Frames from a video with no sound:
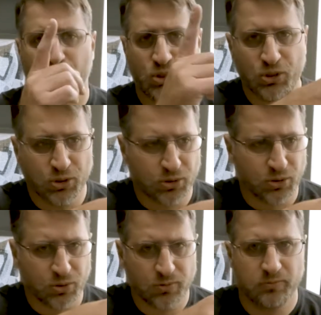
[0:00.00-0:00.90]

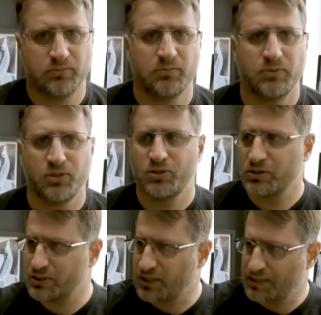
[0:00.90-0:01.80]
you
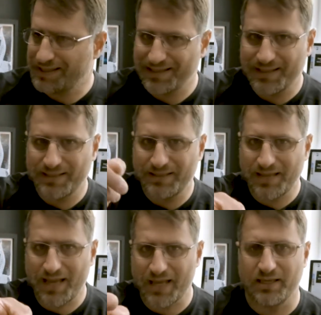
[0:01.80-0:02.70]
could say
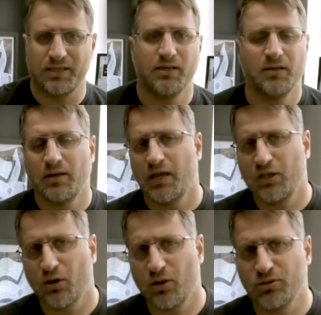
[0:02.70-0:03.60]
they,
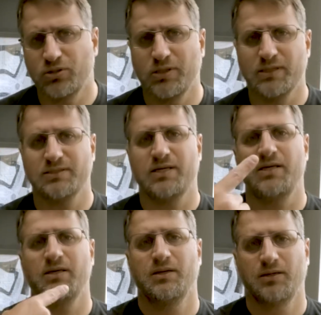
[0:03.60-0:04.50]
and also you can say
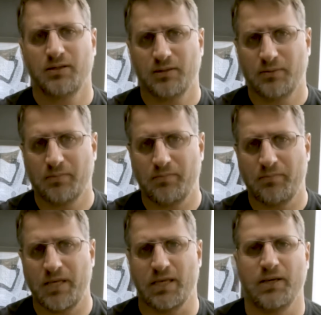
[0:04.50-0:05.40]

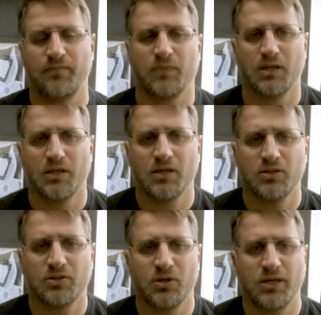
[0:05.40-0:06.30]
me.
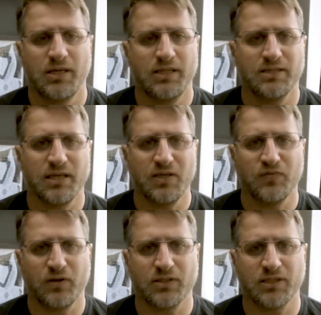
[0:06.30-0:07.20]
So in this case,
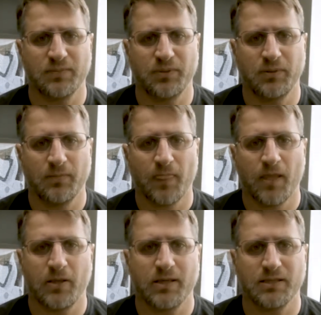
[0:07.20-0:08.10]
for example,
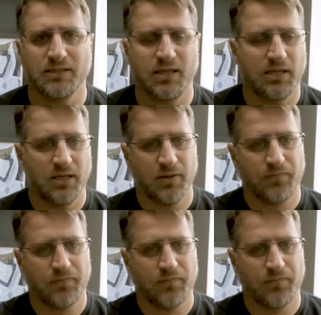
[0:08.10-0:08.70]
you can say